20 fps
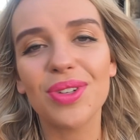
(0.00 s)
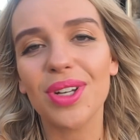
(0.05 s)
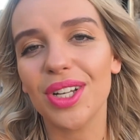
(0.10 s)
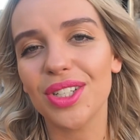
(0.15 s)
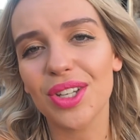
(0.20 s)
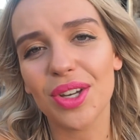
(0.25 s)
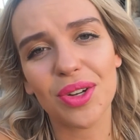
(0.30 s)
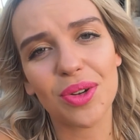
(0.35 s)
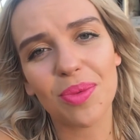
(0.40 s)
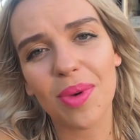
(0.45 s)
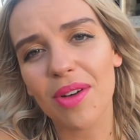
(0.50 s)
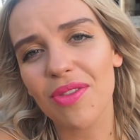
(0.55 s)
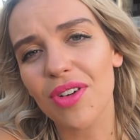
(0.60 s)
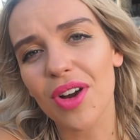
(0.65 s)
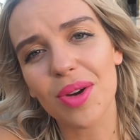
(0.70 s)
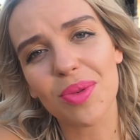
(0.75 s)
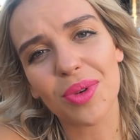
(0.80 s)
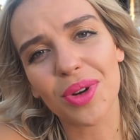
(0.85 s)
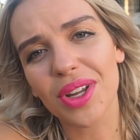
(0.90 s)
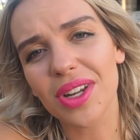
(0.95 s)
I don't know whether
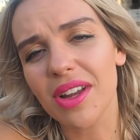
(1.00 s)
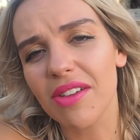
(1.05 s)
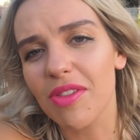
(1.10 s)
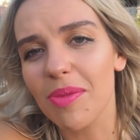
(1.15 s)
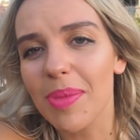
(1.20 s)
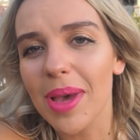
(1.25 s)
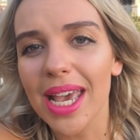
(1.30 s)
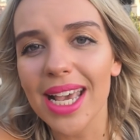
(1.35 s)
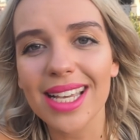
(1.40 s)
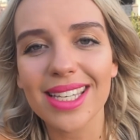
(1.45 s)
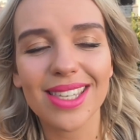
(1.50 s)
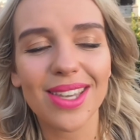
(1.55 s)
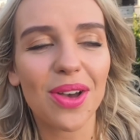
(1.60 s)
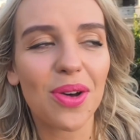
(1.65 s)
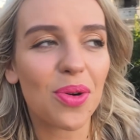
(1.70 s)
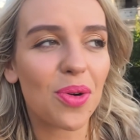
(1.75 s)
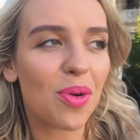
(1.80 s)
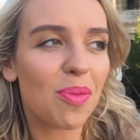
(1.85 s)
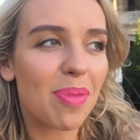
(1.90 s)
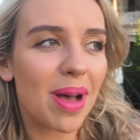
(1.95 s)
I want another pizza
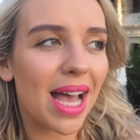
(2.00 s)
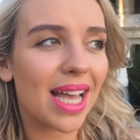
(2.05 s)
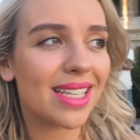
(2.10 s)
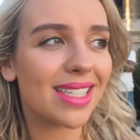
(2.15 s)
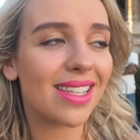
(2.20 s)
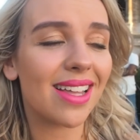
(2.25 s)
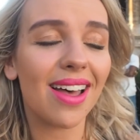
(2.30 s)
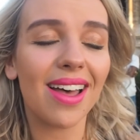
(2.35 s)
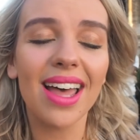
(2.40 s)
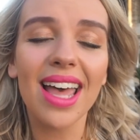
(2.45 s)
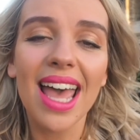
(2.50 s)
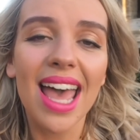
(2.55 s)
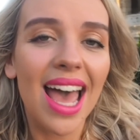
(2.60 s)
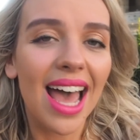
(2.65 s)
or pasta,